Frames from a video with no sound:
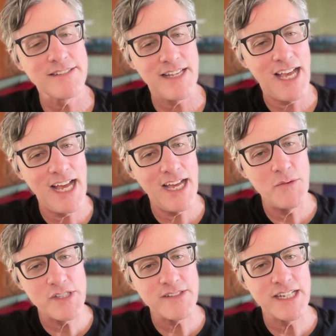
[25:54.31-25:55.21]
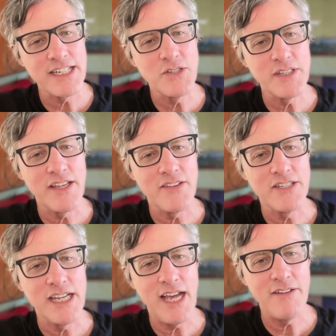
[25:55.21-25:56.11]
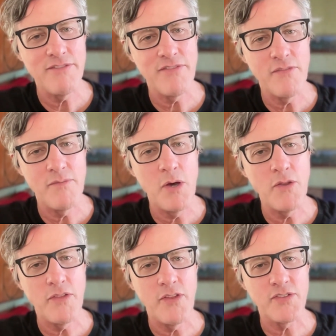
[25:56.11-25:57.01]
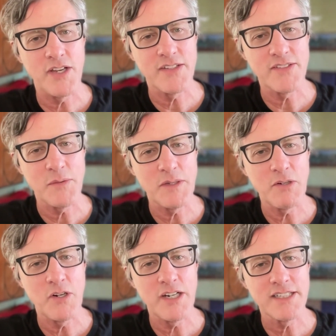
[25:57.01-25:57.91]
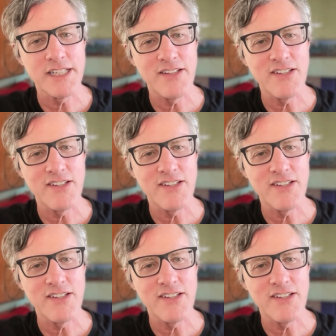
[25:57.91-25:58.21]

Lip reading: I was listening to it the other day. I have both of those songs that we recorded together.